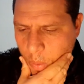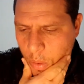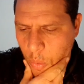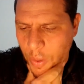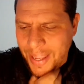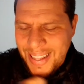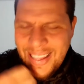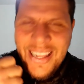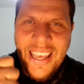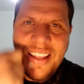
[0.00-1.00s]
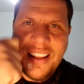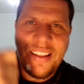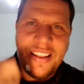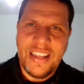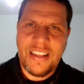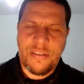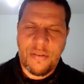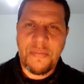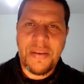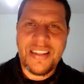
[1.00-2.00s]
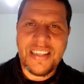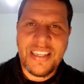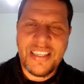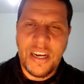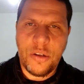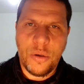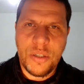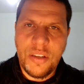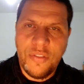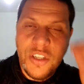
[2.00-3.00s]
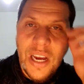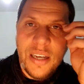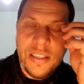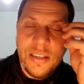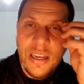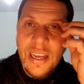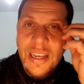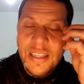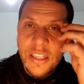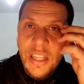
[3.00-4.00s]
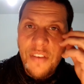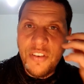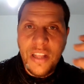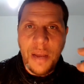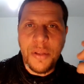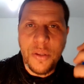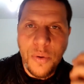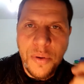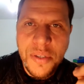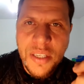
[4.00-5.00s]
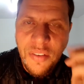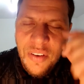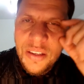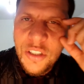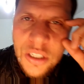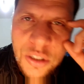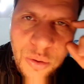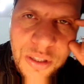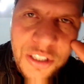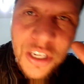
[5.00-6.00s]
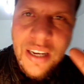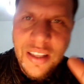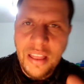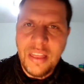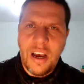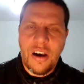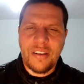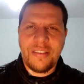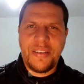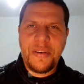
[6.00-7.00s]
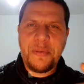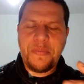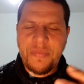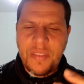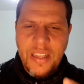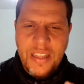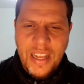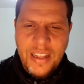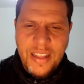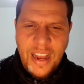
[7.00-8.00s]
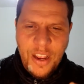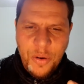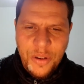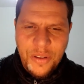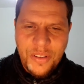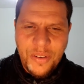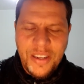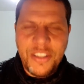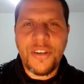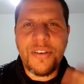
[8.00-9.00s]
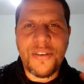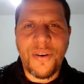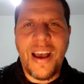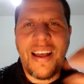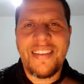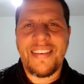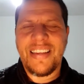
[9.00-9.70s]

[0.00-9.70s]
we need the tremendous desire to receive just that every time that we're receiving just to inject the thought that i want to enjoy so god